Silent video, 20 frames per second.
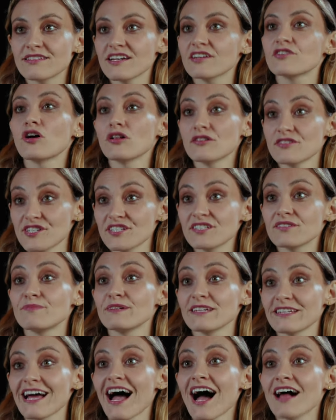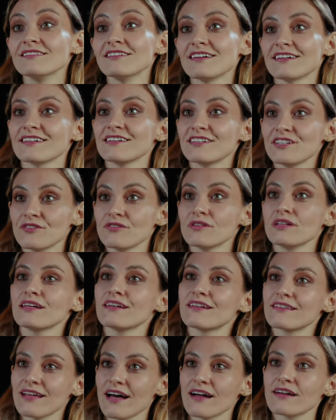technology to be an ally. You
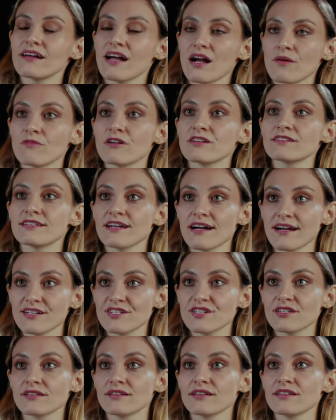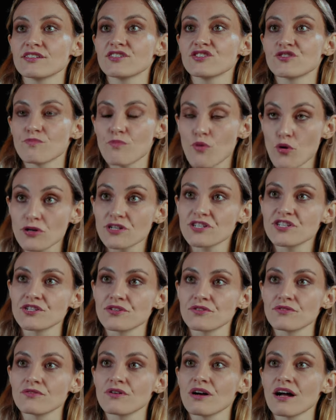need that camera to actually support
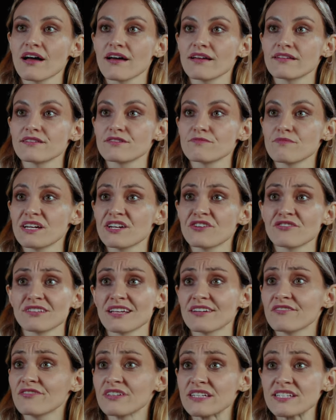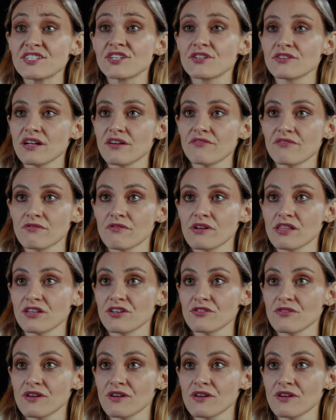you and make your life easier in every way that